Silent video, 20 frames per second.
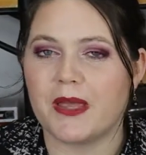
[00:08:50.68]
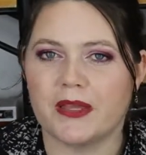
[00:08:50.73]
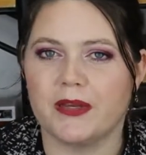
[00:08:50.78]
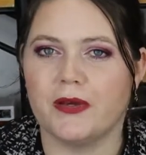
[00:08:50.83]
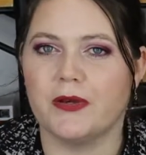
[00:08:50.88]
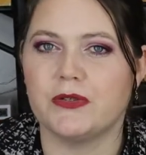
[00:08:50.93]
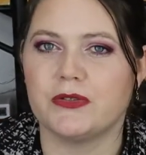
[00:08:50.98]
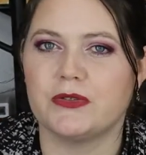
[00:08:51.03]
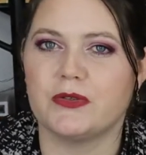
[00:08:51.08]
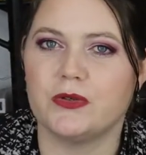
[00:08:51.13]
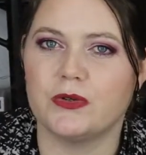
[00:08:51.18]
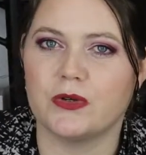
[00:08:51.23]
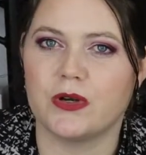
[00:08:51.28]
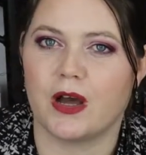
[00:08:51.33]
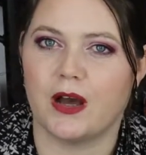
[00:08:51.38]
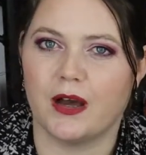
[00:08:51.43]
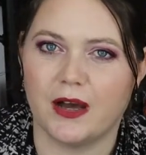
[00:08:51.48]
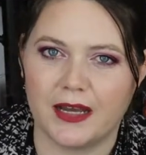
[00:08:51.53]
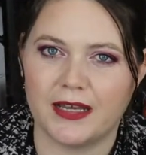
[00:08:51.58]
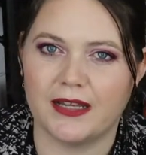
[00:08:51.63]
Pillow Talk
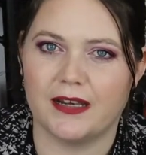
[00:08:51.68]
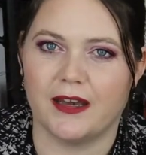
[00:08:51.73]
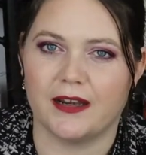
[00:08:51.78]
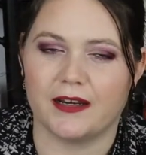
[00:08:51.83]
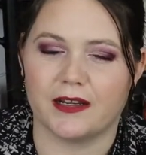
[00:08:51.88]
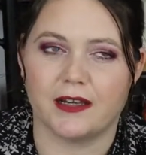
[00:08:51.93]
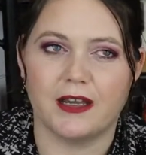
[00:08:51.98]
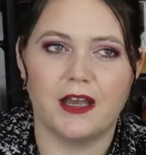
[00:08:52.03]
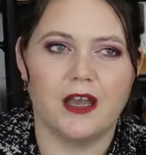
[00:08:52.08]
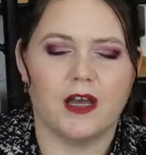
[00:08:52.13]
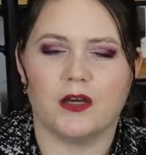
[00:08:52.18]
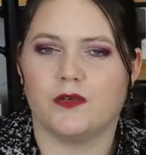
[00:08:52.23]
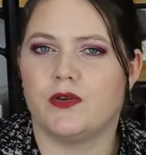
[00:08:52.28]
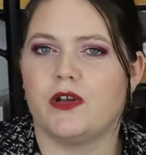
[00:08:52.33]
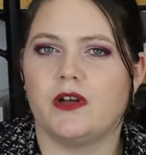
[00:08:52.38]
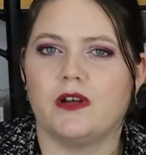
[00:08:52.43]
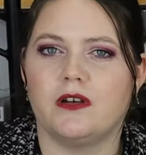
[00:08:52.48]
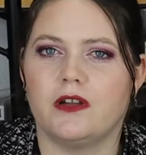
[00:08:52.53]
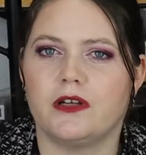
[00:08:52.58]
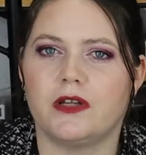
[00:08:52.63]
Highlighter. I've
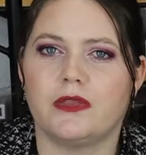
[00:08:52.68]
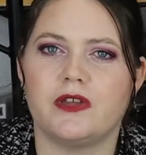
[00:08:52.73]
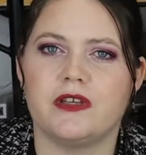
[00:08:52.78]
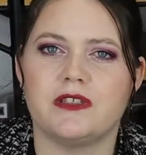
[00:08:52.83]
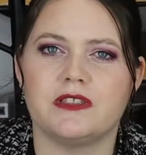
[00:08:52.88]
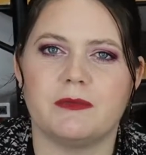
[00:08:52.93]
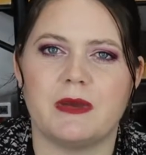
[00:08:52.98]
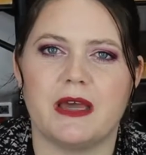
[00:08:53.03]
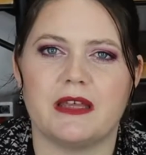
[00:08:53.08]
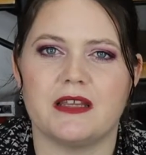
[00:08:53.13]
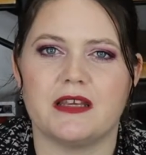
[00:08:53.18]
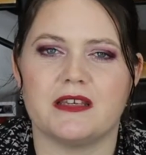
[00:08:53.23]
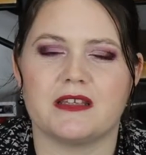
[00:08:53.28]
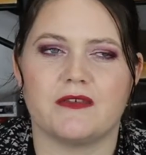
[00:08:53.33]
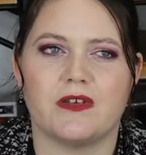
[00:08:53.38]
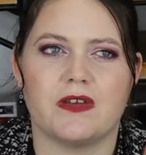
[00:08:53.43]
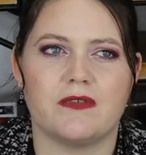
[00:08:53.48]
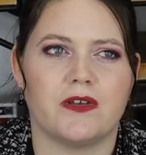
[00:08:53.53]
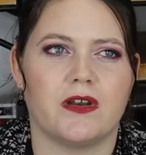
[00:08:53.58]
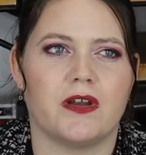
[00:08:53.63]
heard a lot of things about this.
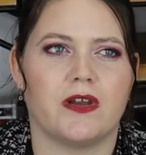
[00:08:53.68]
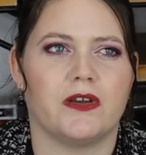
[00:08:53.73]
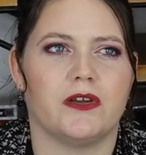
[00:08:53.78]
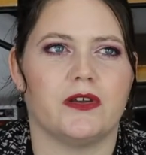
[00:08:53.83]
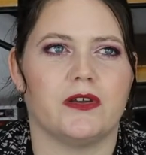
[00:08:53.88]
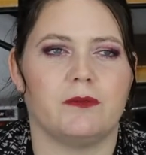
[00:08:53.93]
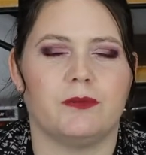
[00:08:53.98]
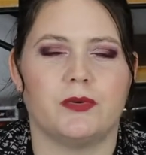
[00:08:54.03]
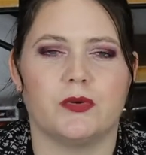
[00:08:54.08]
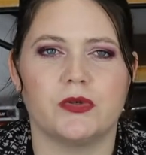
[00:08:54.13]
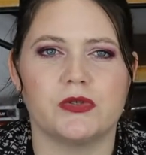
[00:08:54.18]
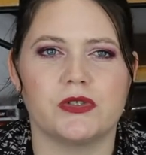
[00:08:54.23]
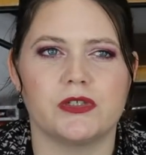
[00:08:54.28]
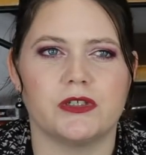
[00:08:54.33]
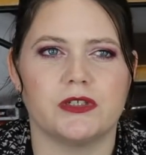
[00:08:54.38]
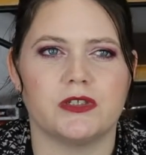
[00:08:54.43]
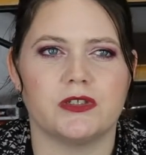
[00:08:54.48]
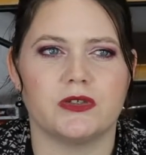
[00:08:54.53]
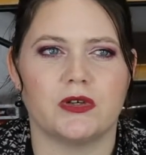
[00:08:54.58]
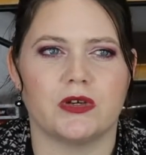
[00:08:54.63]
I've even heard
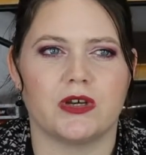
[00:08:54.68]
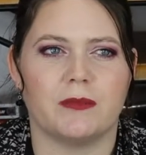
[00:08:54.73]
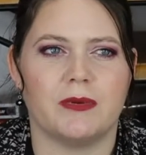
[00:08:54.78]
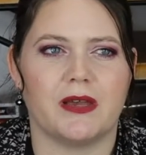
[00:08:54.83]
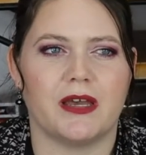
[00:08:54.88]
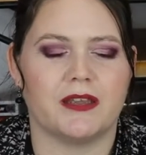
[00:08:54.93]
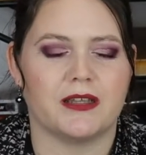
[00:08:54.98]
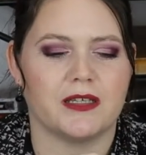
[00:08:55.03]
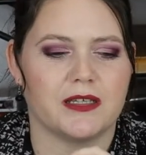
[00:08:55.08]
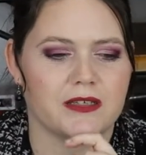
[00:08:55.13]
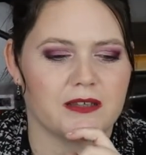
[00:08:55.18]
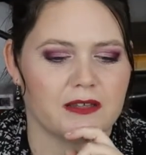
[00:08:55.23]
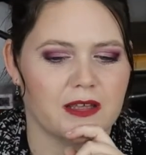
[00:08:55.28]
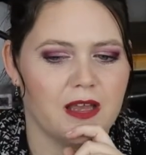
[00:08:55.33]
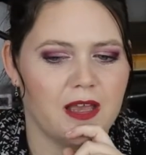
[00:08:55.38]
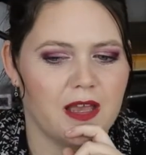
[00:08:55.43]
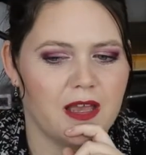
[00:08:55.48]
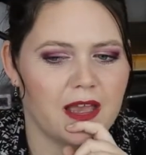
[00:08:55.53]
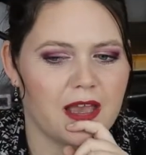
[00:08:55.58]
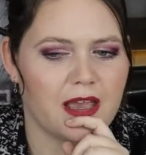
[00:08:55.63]
Porcelain talk about this,
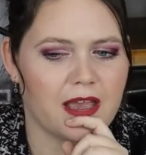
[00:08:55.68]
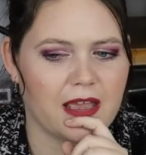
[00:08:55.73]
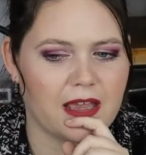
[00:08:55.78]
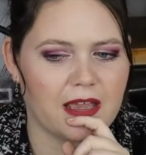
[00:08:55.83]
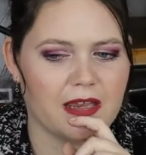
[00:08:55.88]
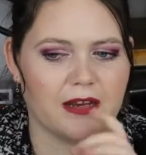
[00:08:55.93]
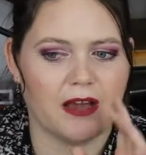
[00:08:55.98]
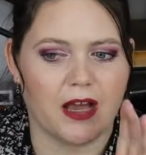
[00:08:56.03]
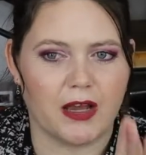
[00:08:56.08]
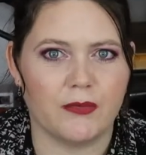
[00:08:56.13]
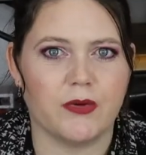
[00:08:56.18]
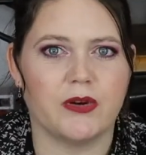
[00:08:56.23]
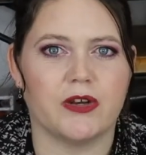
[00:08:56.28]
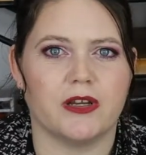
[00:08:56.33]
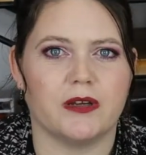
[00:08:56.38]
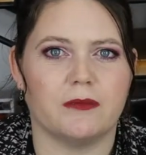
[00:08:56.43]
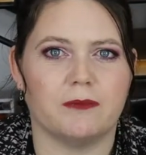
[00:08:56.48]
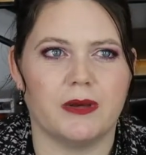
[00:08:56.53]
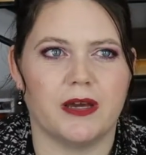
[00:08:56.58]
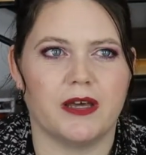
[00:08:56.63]
and I
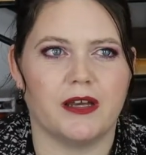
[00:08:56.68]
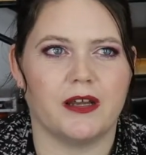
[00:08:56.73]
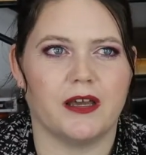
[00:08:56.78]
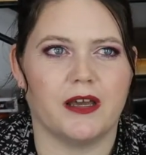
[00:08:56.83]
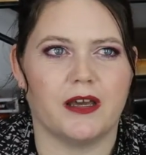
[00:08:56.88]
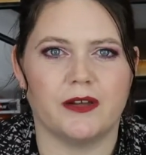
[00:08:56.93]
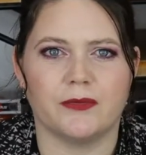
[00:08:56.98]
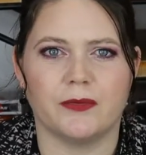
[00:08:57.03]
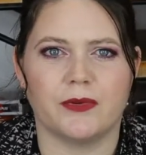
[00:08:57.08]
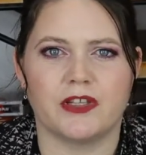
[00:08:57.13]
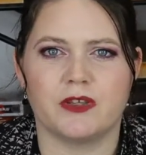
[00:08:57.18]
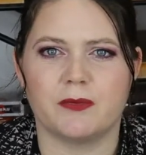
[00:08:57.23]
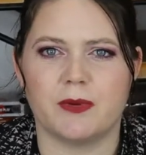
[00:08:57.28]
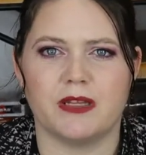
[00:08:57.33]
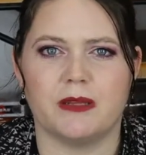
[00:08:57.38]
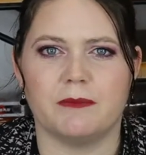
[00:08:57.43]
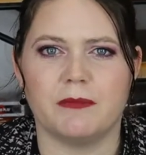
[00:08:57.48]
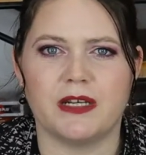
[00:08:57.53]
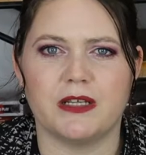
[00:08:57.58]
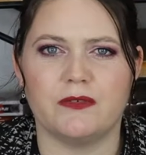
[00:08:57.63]
want it, but I don't want to
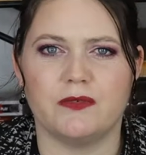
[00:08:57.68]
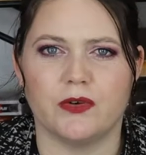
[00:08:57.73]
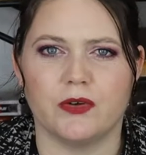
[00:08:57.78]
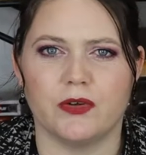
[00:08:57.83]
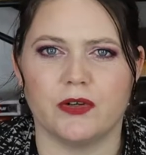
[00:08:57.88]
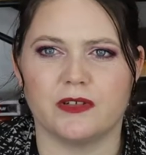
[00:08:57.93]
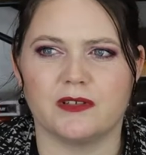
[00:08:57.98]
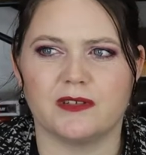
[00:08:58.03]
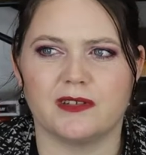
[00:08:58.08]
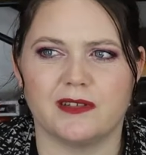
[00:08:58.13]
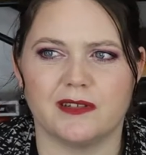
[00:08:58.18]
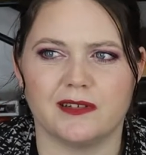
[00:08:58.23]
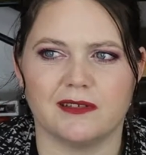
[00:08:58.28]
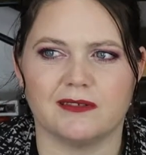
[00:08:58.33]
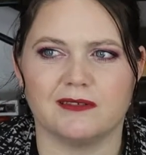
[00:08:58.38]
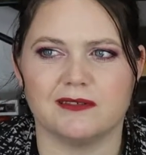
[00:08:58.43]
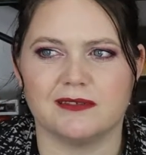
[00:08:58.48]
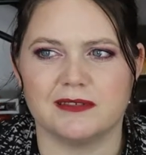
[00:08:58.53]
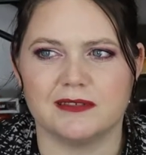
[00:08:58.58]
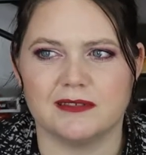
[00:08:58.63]
spend the money for it. So,
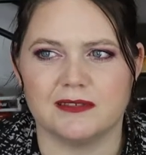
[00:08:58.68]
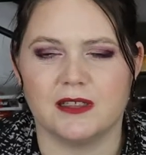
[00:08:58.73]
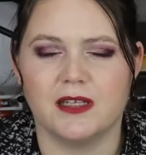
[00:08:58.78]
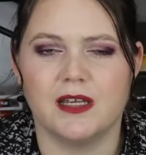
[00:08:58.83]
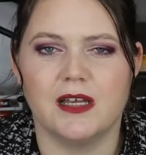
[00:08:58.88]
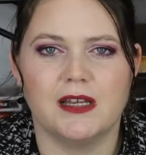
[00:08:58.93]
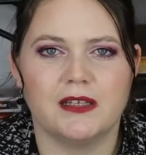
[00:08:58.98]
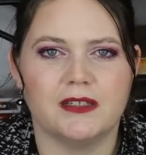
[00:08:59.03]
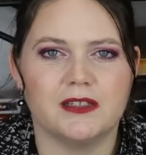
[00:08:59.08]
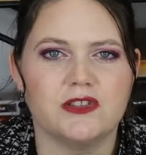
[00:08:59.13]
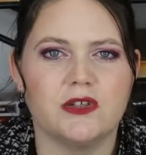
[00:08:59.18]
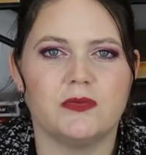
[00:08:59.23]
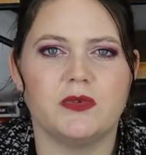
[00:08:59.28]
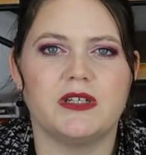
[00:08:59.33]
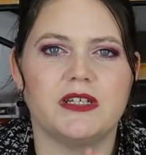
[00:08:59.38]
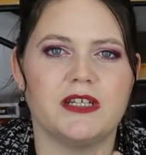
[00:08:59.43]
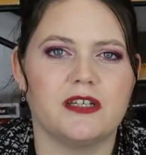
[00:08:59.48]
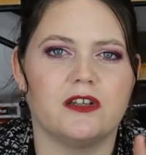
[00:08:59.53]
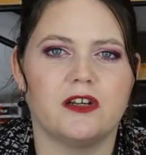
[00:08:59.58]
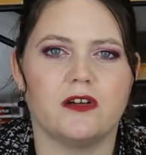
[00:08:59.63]
there's not
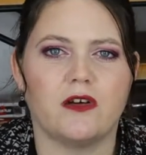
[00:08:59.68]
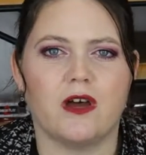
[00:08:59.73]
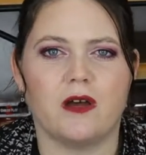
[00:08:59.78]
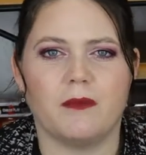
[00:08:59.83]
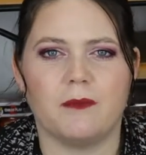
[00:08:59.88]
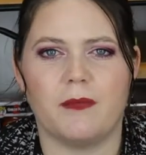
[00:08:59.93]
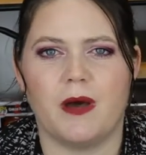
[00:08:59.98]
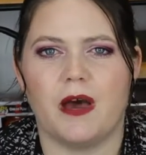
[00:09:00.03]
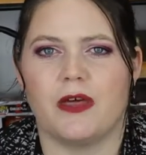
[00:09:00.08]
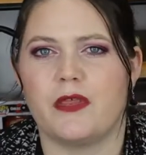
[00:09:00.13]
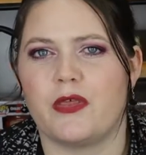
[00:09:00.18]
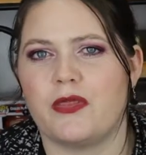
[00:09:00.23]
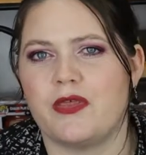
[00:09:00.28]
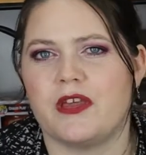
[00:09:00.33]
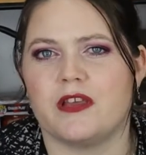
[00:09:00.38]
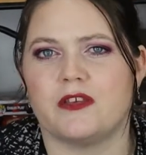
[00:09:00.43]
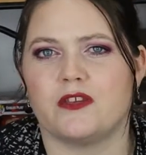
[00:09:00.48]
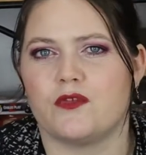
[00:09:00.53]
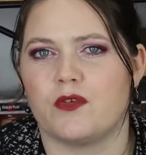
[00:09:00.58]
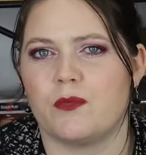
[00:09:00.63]
really a lot of other
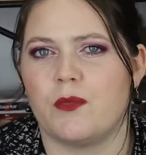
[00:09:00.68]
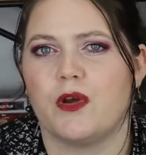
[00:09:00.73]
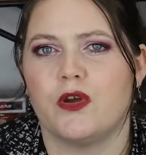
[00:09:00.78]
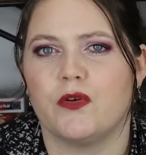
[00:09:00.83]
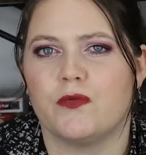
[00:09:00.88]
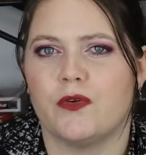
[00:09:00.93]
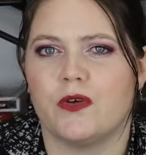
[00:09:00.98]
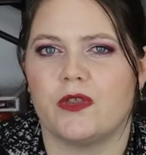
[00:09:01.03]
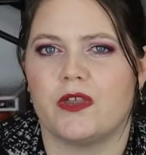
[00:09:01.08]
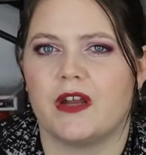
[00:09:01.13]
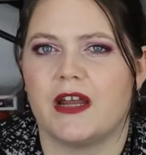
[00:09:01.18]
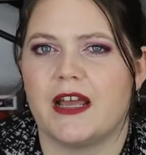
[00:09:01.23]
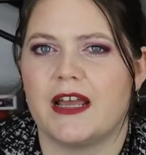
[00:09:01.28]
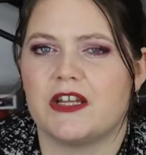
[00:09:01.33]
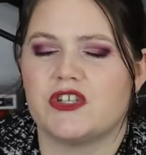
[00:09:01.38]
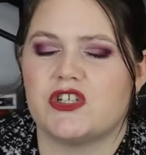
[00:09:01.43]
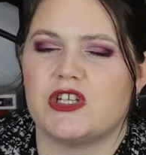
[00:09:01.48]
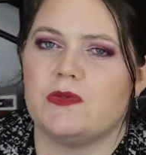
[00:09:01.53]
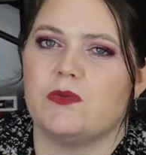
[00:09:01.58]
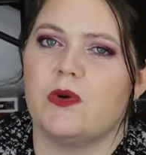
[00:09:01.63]
things from Ofra that I
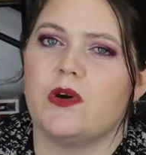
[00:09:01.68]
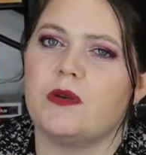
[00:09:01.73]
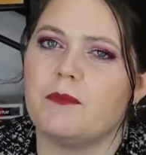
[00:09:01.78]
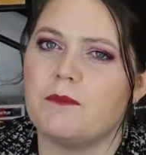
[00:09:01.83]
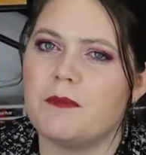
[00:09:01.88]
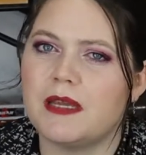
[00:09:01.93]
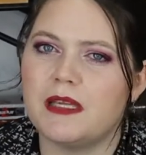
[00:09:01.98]
actually want.